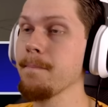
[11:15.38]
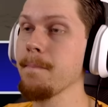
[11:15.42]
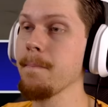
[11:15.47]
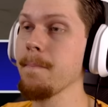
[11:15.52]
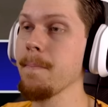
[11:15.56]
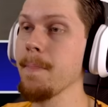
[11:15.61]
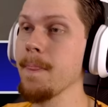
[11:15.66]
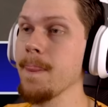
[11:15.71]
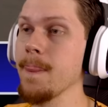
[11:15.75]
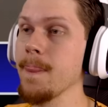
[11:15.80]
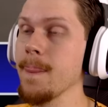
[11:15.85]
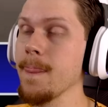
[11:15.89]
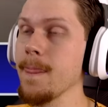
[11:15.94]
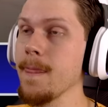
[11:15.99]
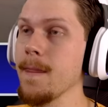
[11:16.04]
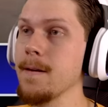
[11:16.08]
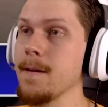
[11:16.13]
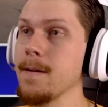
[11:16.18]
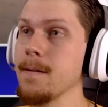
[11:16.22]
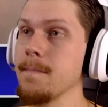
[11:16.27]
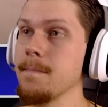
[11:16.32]

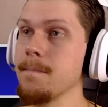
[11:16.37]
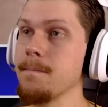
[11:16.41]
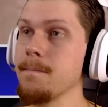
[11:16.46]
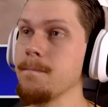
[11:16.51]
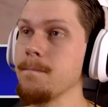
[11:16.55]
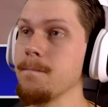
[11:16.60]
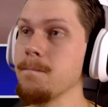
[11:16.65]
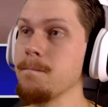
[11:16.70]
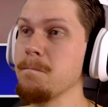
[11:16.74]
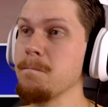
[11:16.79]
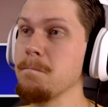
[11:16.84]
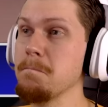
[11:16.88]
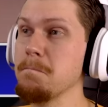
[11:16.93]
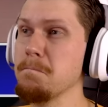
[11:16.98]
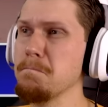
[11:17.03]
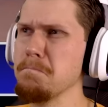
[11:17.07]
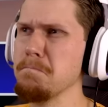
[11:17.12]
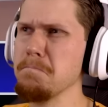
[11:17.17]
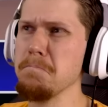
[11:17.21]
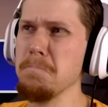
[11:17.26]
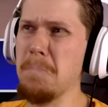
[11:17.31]

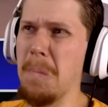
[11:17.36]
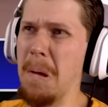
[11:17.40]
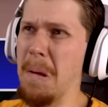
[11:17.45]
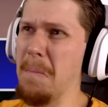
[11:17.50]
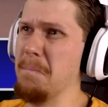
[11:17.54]
Nobody speaks.